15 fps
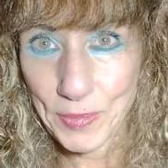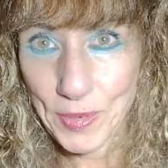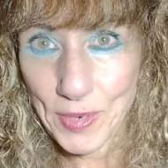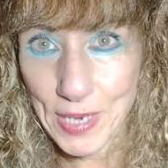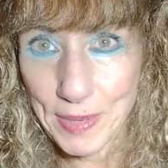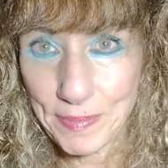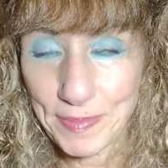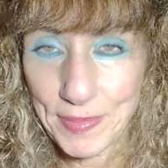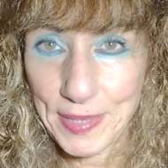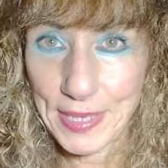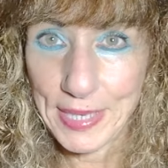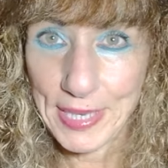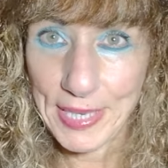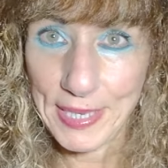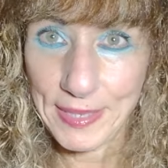woke up,
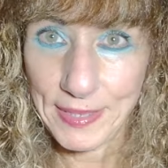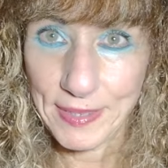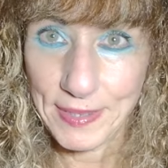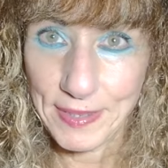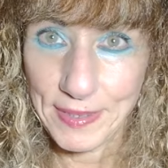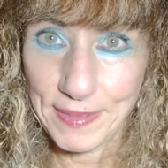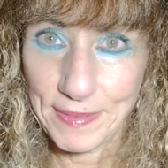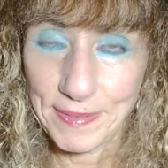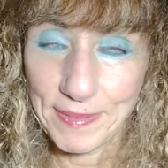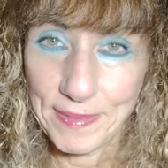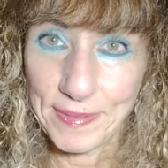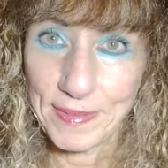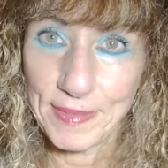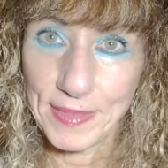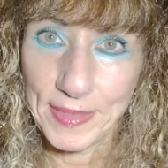eat,
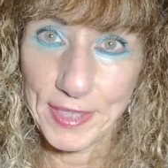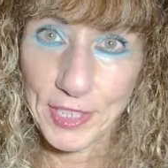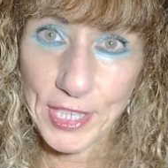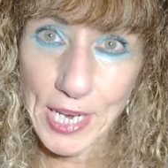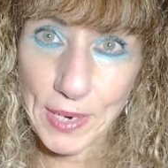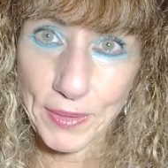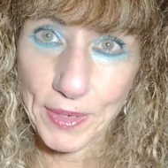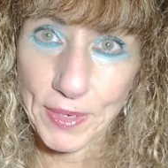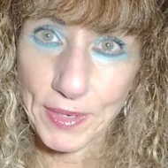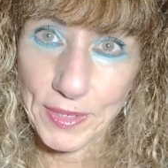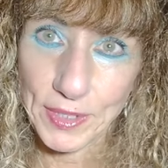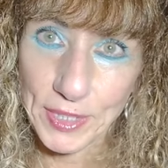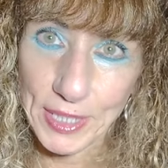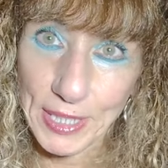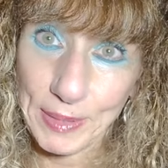shower,
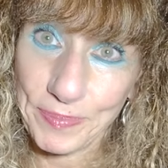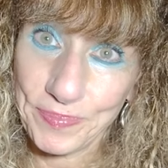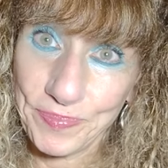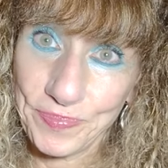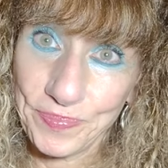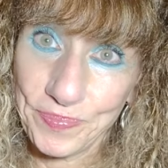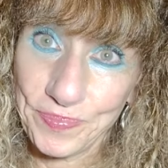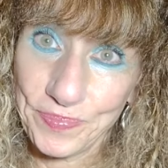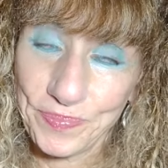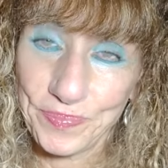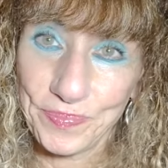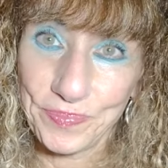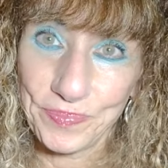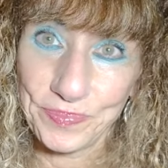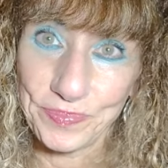sleep,
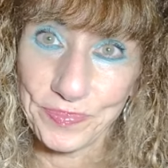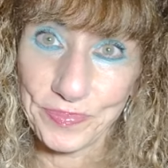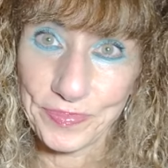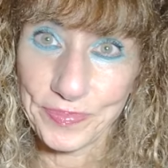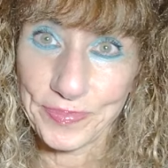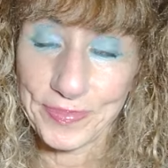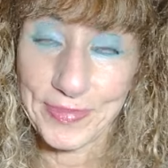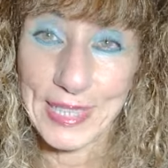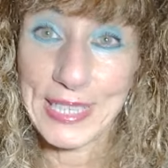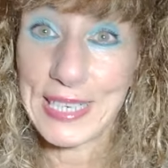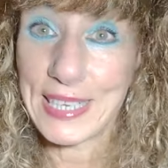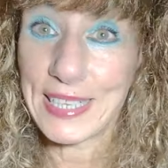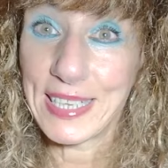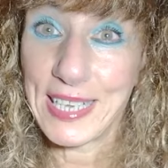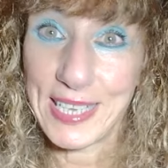
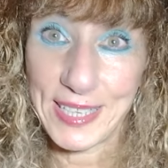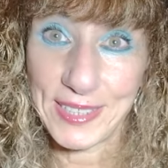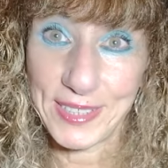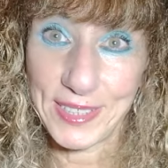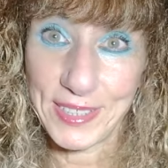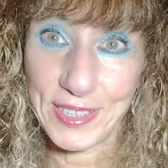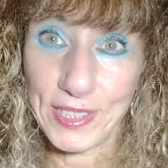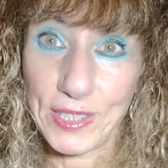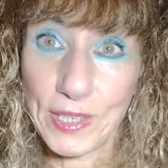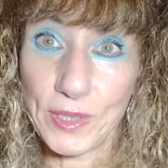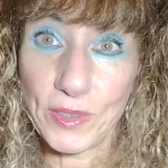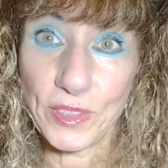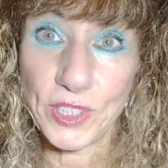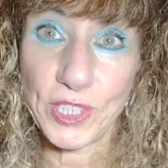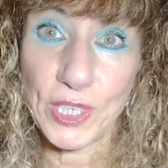and nothing else,
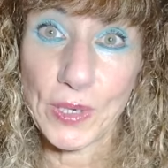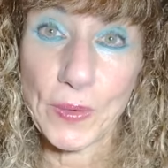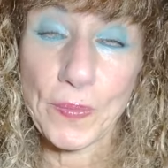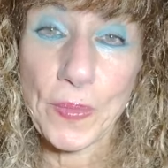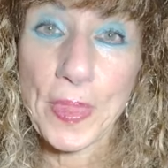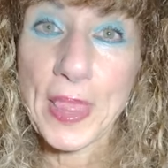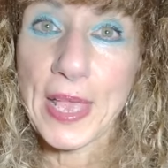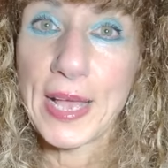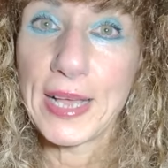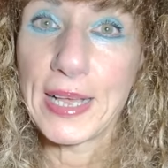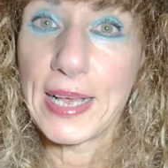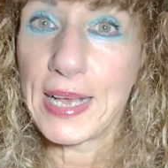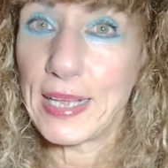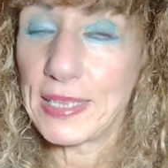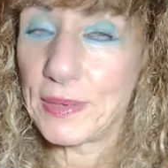So
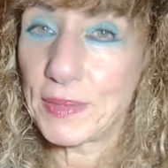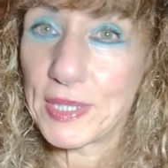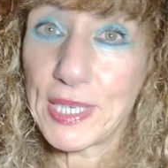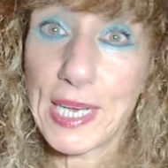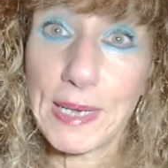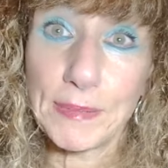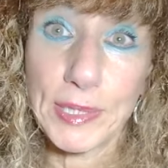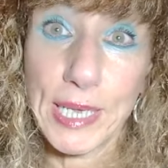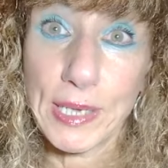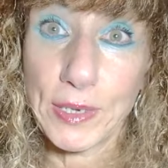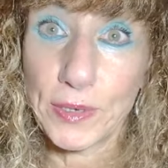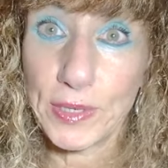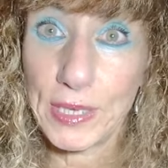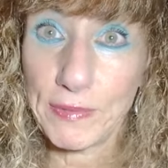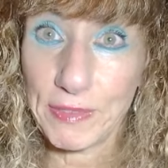there were times I
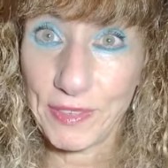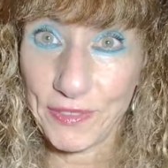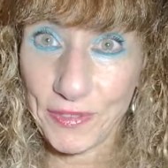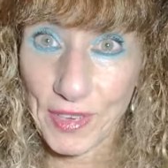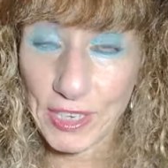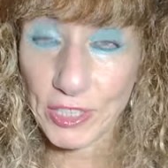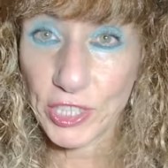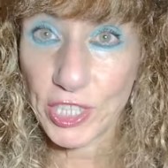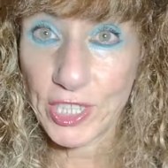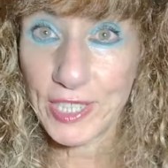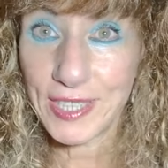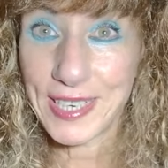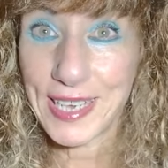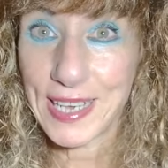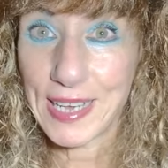couldn't even
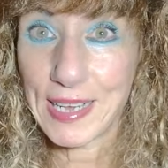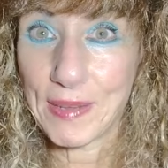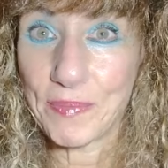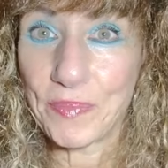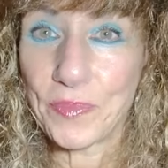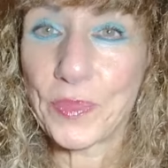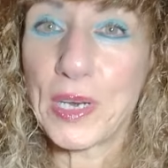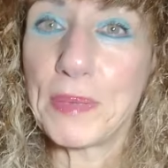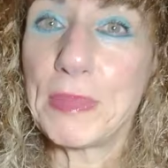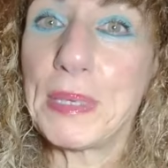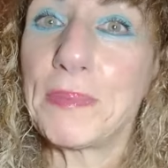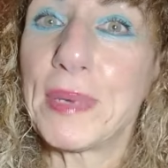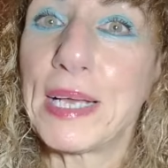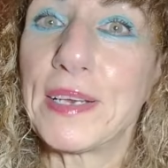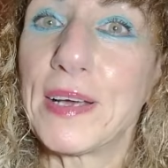function. What I
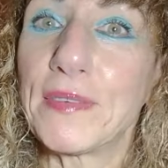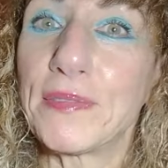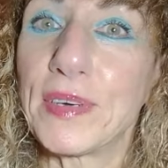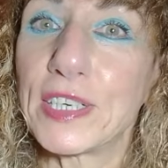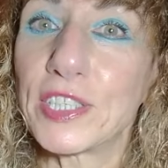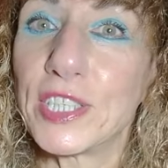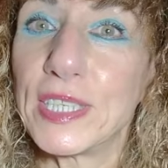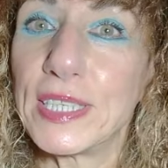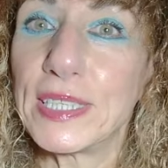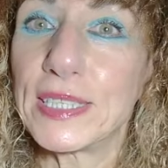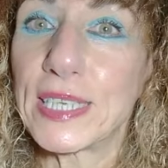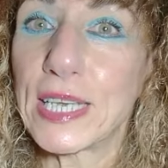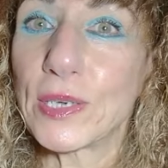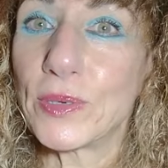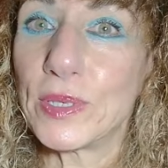mean by not function
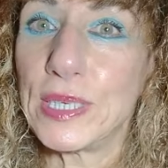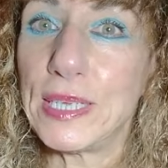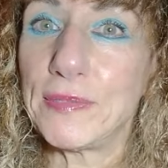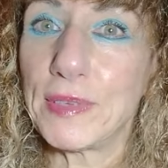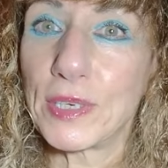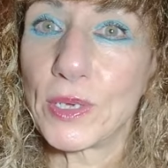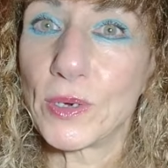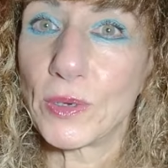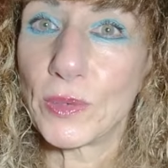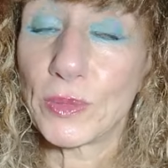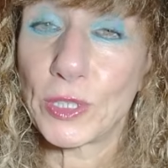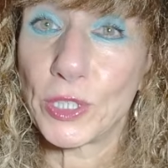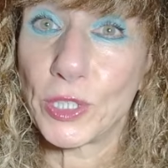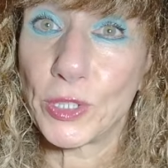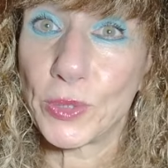is I couldn't even go to
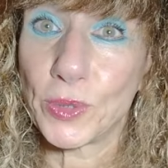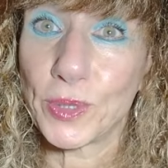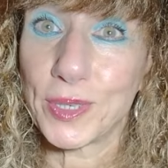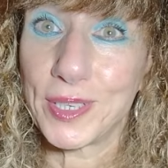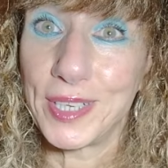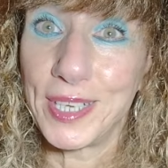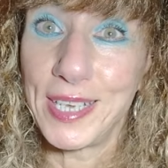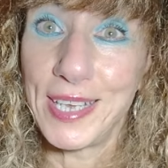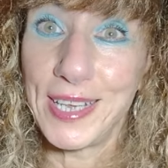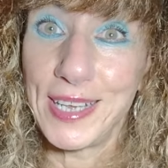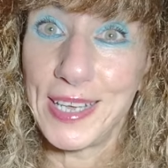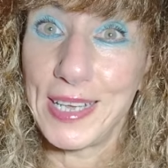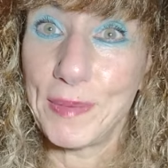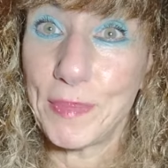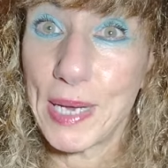a store
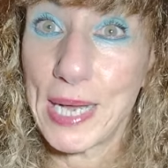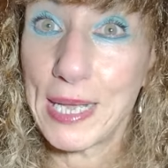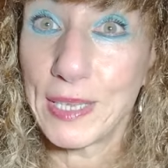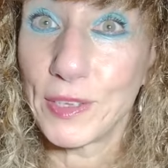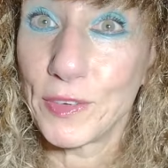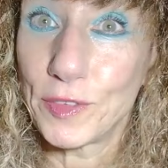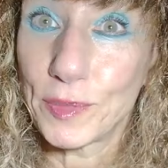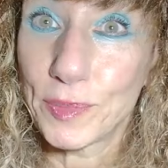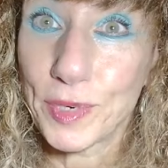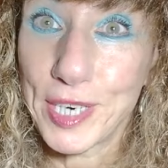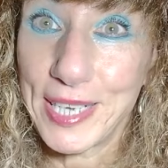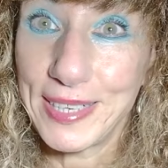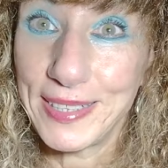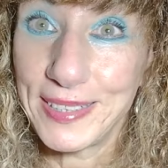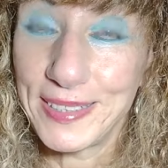and buy a loaf of
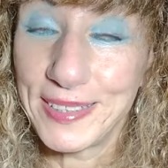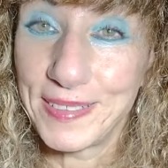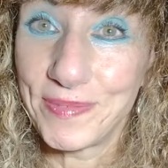bread.